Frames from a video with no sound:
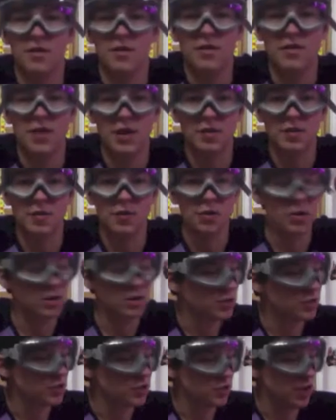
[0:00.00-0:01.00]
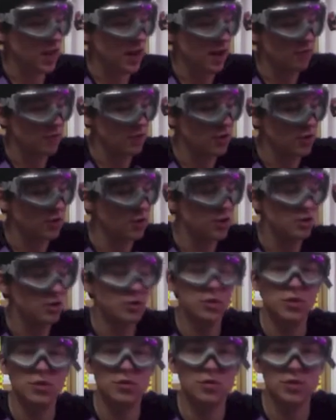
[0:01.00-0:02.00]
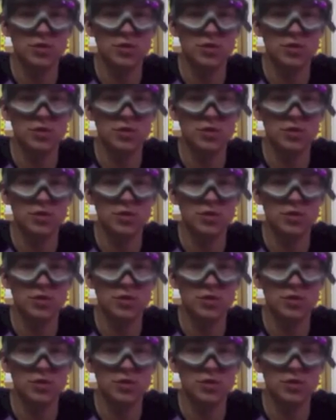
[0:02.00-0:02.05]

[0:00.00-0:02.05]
Then, of course, you should have your 2